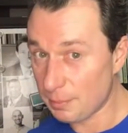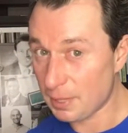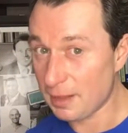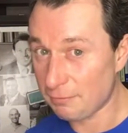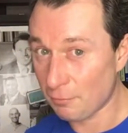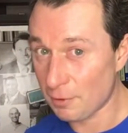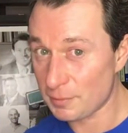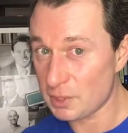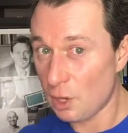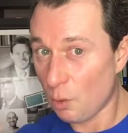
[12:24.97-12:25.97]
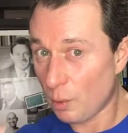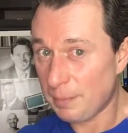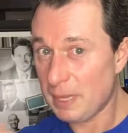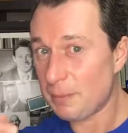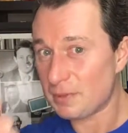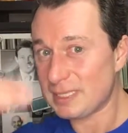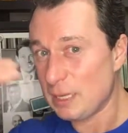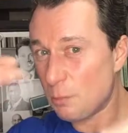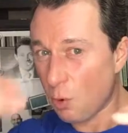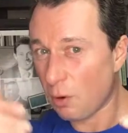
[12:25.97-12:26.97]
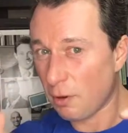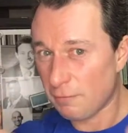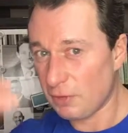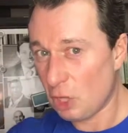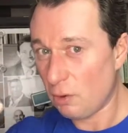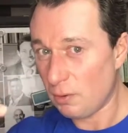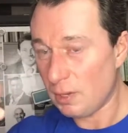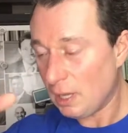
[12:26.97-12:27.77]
platforms, when people see more of you,